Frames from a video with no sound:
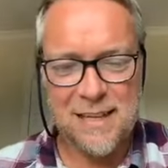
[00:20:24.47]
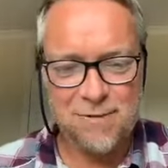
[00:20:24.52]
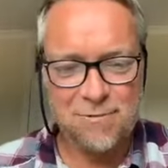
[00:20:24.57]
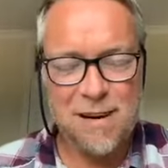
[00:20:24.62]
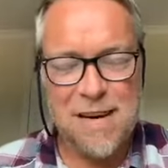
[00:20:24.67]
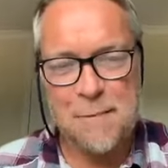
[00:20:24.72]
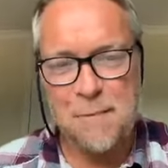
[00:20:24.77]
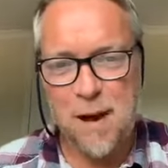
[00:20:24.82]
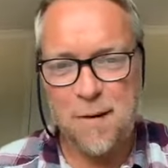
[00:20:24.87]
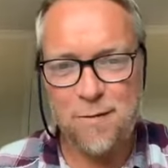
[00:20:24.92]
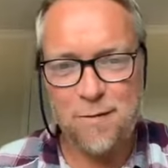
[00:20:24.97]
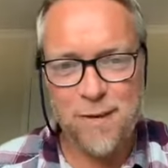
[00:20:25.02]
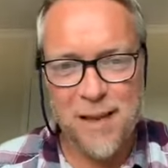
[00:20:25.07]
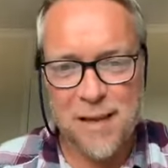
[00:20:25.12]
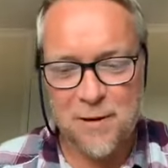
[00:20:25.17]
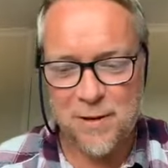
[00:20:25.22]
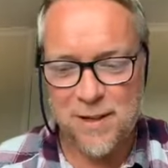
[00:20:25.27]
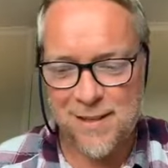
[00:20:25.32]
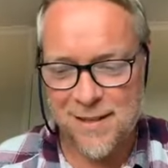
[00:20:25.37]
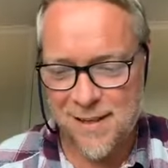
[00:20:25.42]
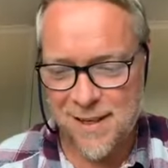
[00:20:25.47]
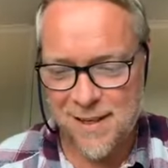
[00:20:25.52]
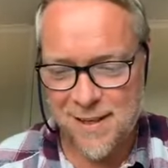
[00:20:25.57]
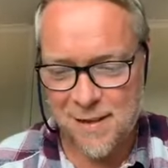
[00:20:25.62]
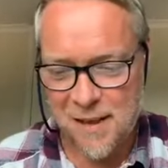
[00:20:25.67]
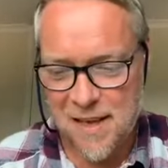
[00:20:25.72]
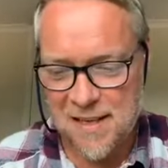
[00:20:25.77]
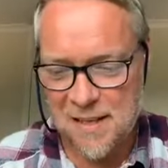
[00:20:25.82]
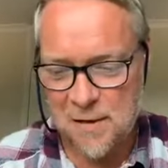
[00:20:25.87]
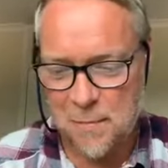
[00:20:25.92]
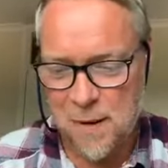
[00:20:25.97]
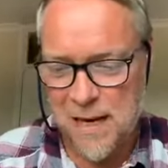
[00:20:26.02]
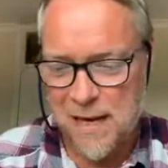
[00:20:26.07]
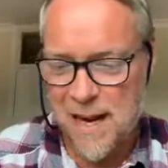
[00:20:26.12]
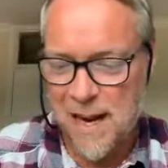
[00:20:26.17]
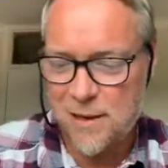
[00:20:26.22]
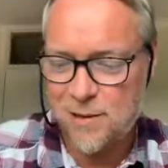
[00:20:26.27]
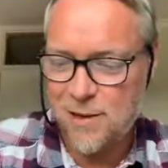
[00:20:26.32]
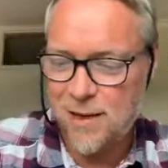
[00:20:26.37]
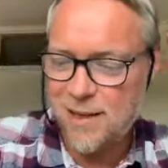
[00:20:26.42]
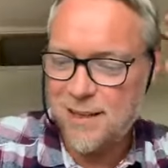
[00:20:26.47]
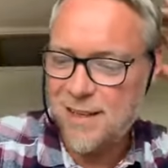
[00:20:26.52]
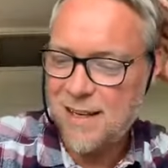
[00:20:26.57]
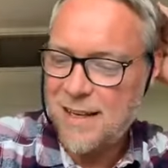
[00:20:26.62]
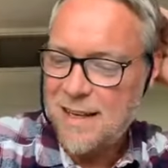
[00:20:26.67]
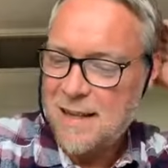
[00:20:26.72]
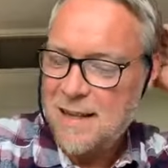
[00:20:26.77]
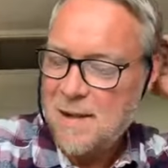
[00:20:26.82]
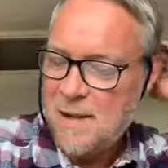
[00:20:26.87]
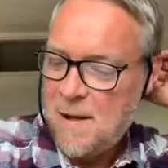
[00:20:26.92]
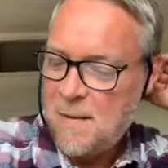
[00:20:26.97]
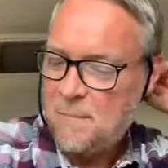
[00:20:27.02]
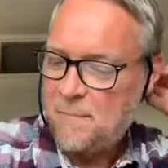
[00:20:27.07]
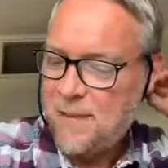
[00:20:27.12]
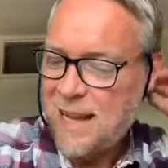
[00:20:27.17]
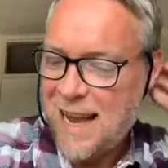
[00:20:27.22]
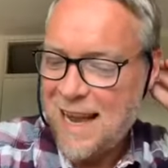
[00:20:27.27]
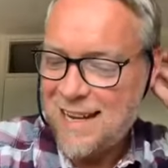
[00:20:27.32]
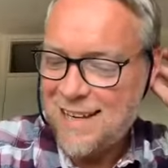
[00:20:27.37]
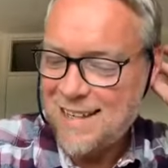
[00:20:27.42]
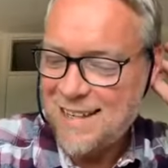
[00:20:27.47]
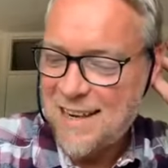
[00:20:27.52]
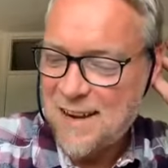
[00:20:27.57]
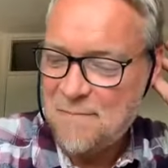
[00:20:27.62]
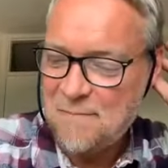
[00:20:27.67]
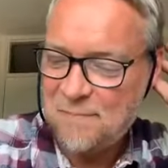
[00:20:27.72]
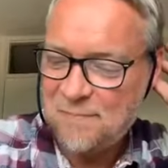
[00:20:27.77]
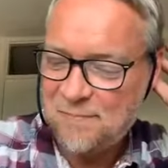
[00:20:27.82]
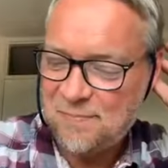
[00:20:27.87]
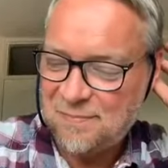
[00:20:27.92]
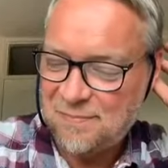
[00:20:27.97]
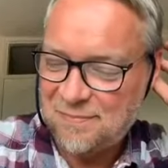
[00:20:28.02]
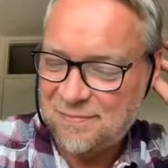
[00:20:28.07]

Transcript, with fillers: It's really my field is is, is the pediatrics, and um,